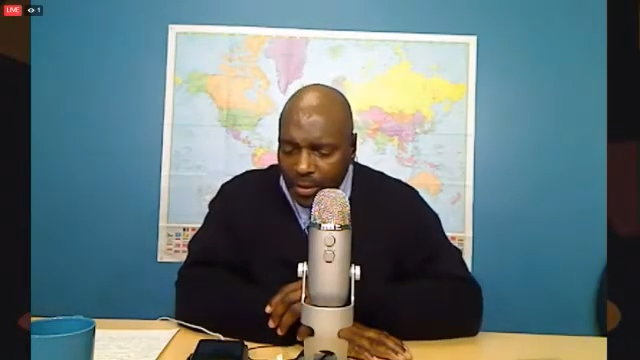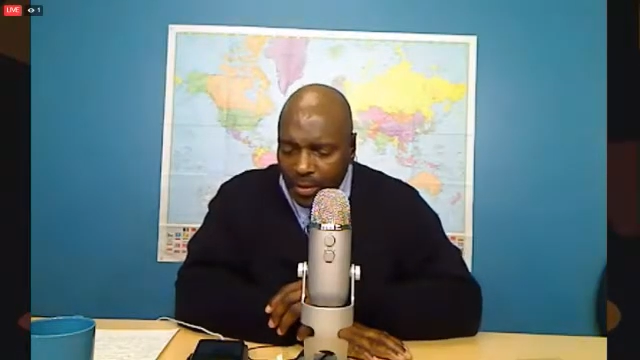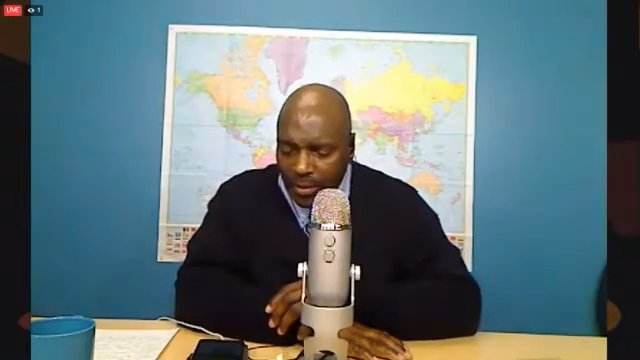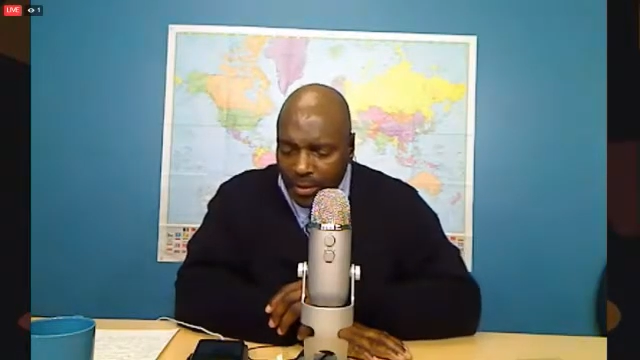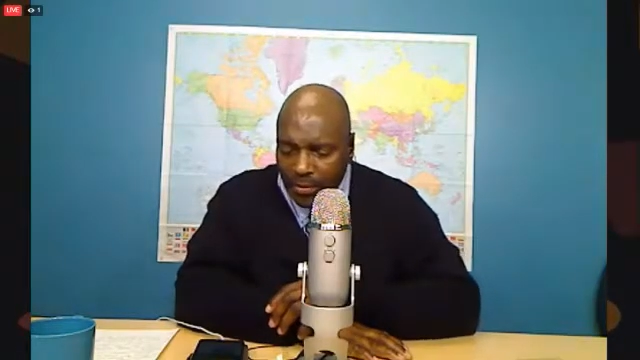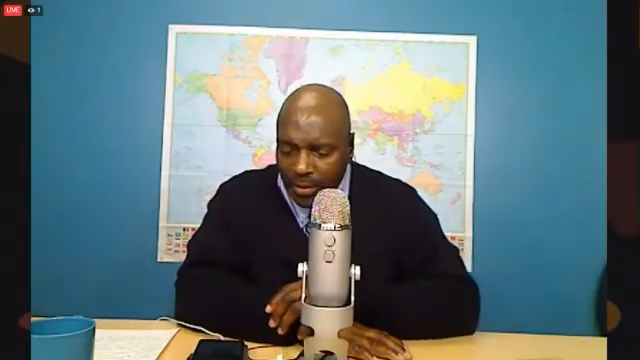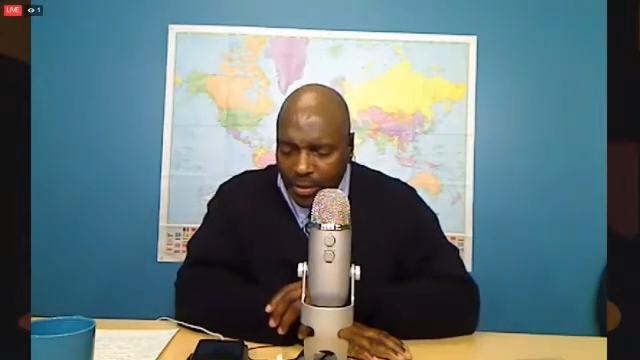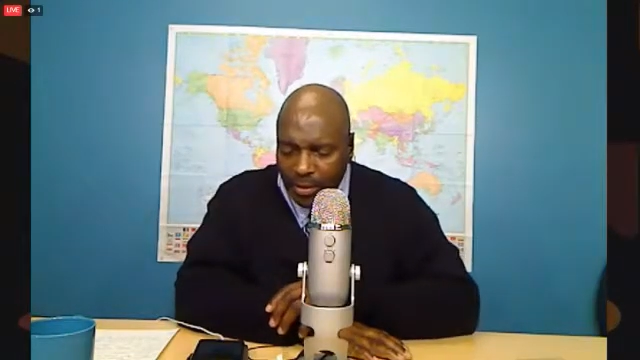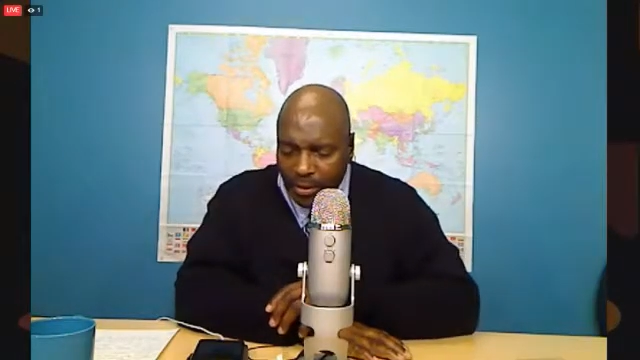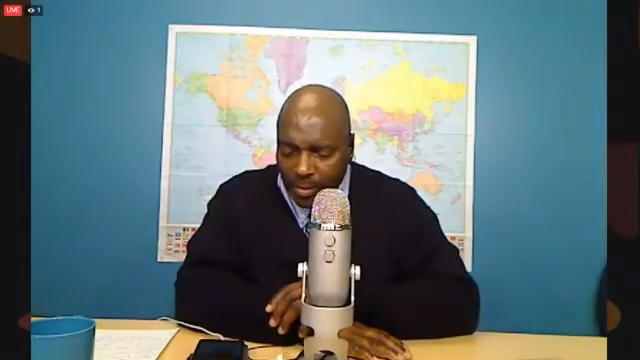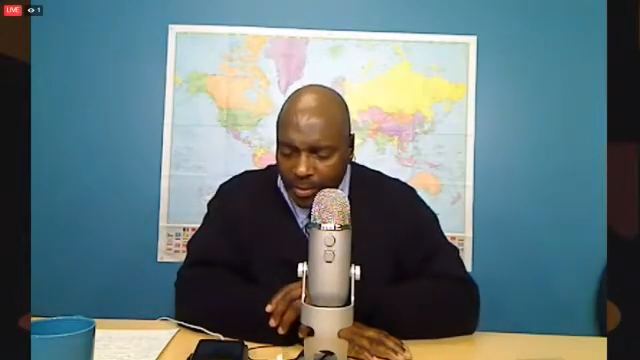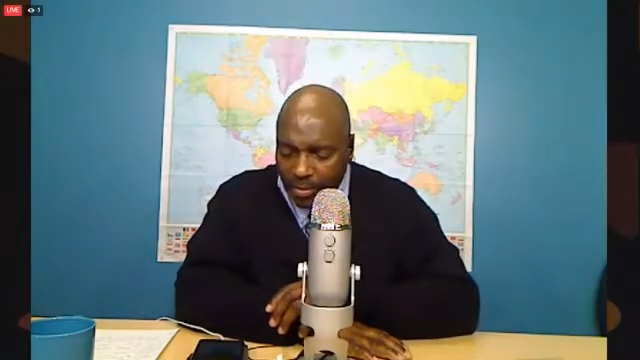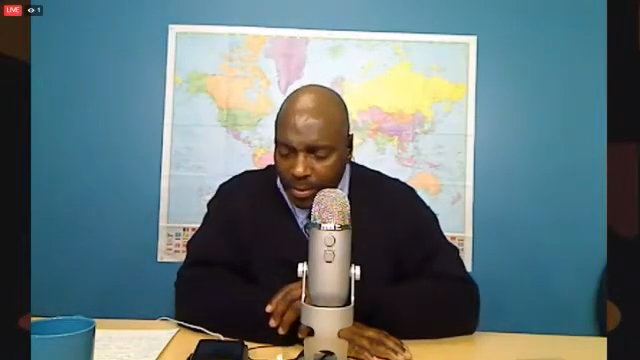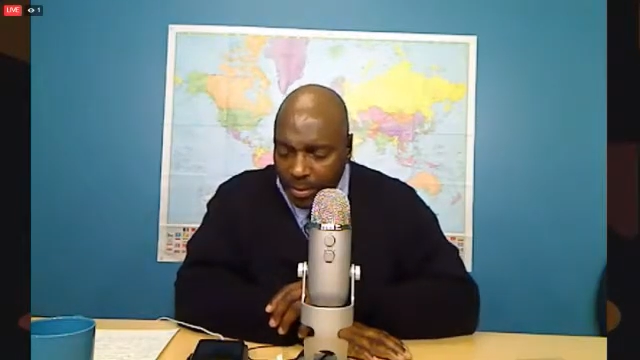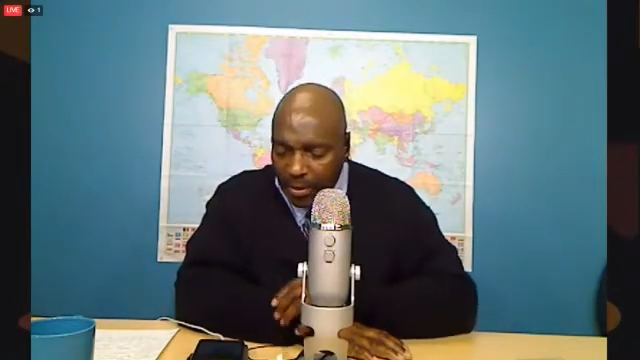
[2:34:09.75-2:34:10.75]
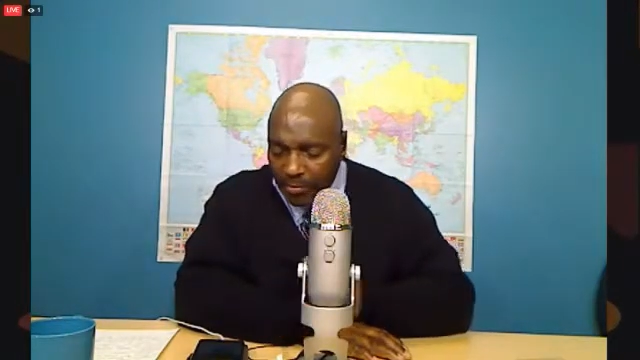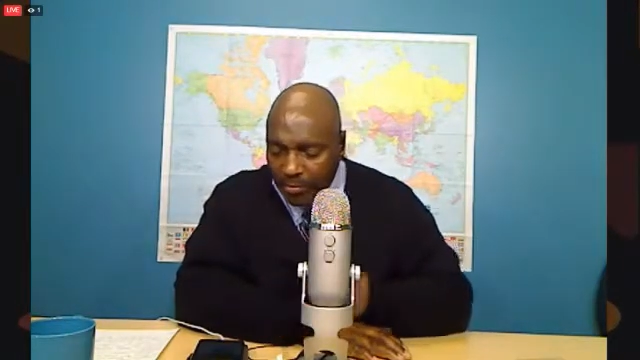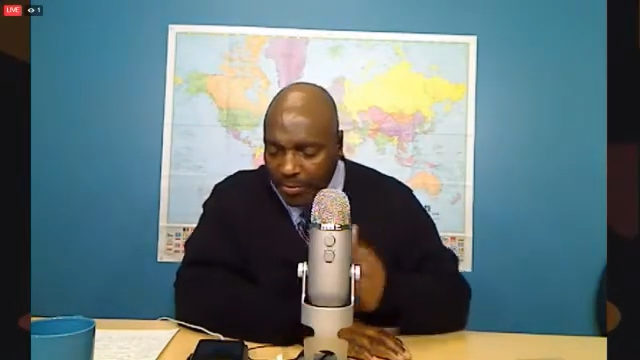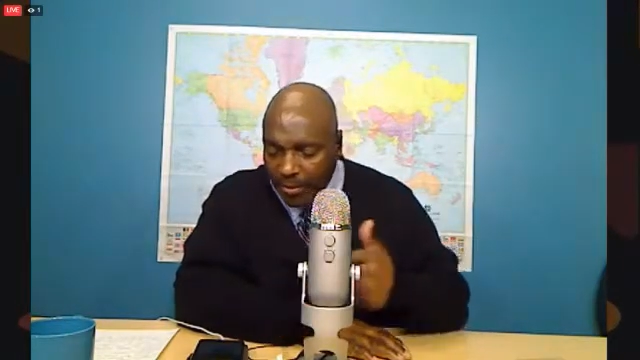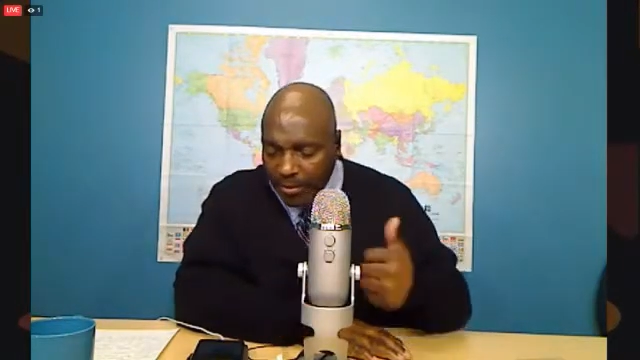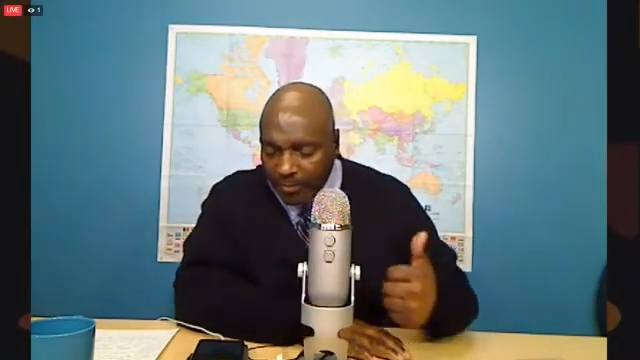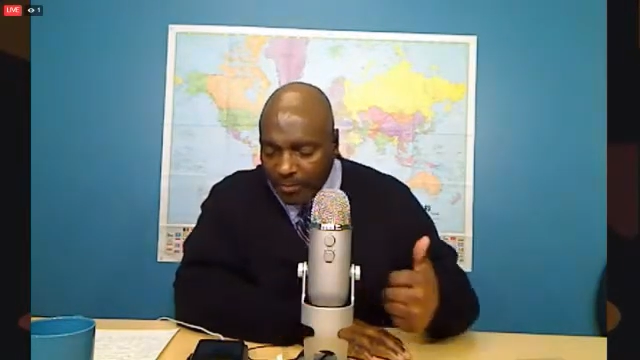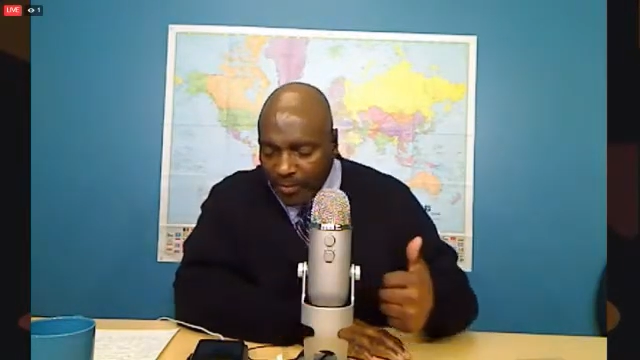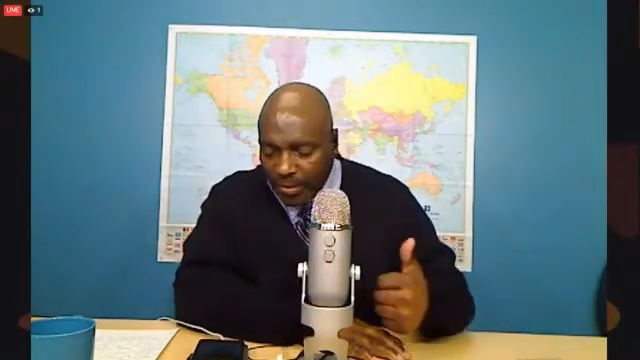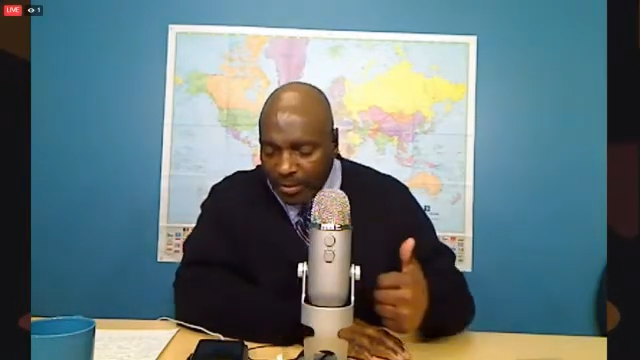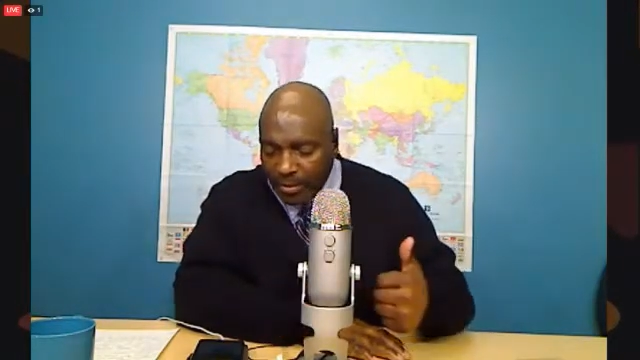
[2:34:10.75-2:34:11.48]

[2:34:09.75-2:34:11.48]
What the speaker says: that are going to be pretty interesting.